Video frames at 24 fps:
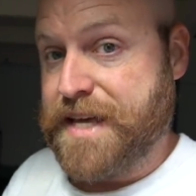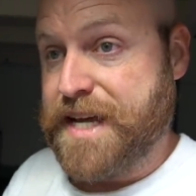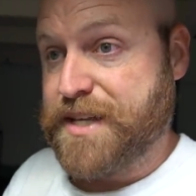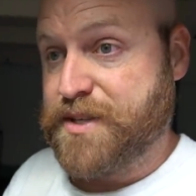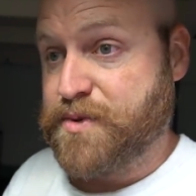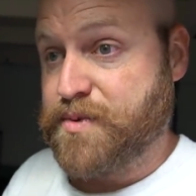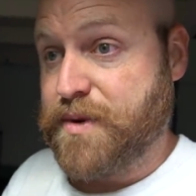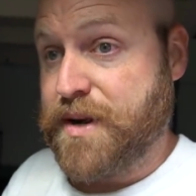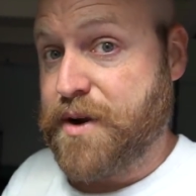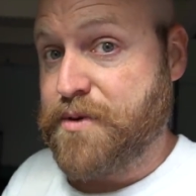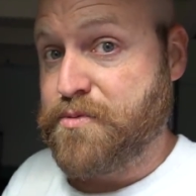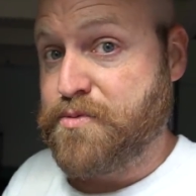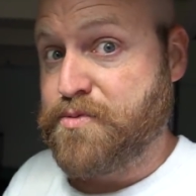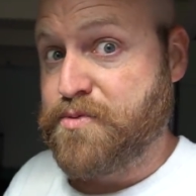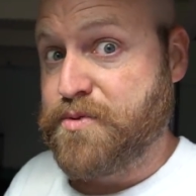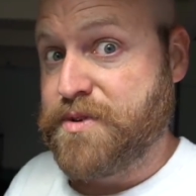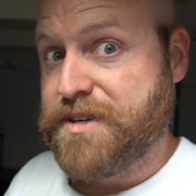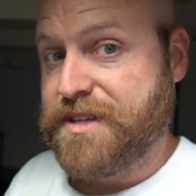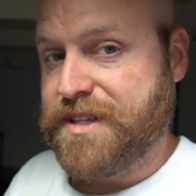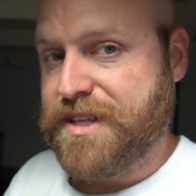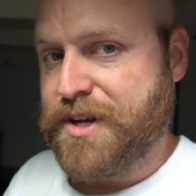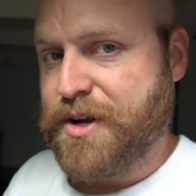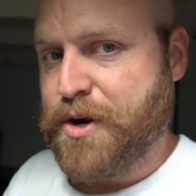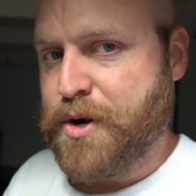That's what I
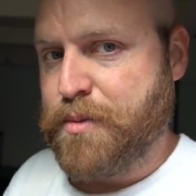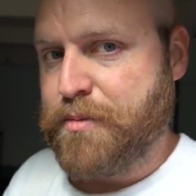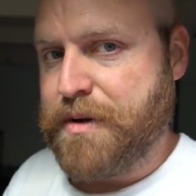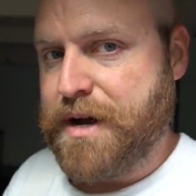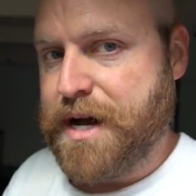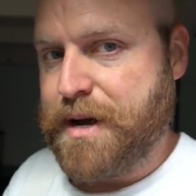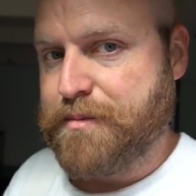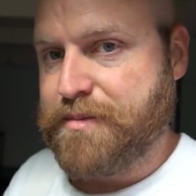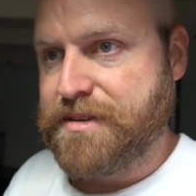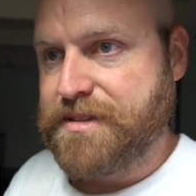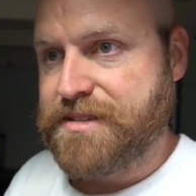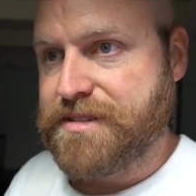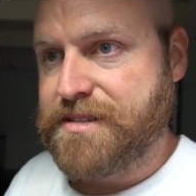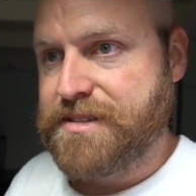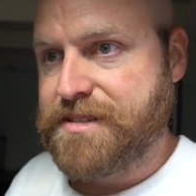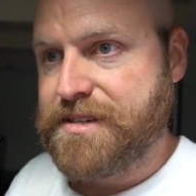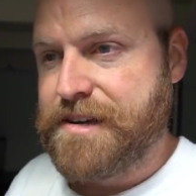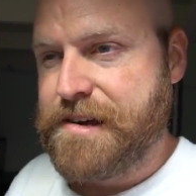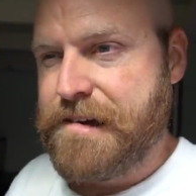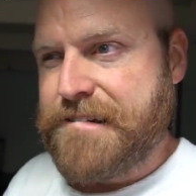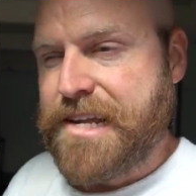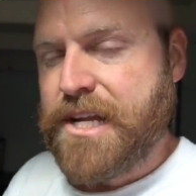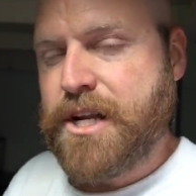really hope happens.